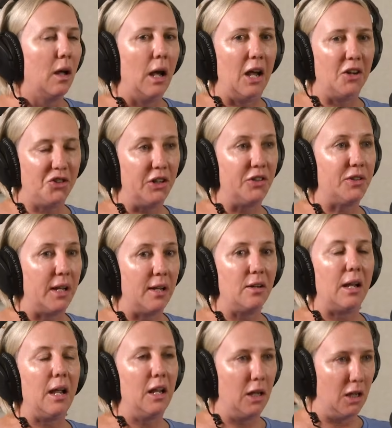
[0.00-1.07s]
And she
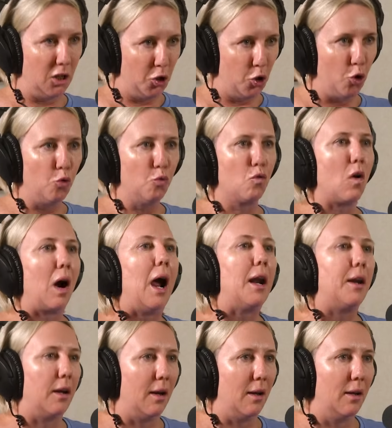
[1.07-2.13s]
said, you
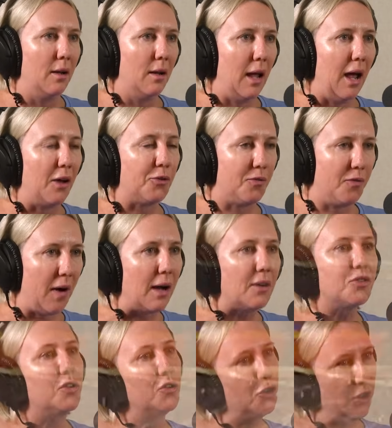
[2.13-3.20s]
run as
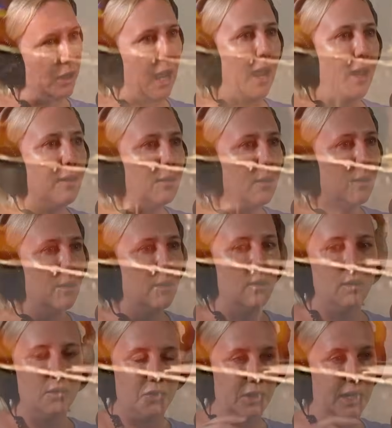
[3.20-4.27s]
fast as you can
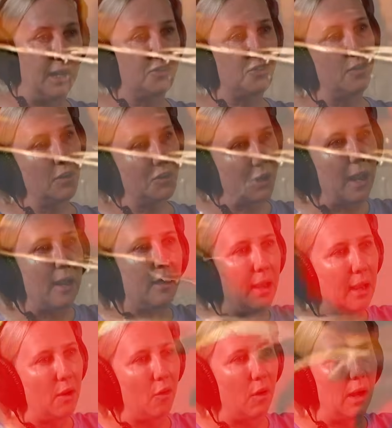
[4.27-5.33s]
to get to the tank
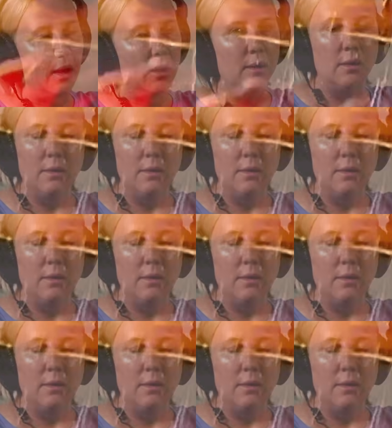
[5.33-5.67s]
area.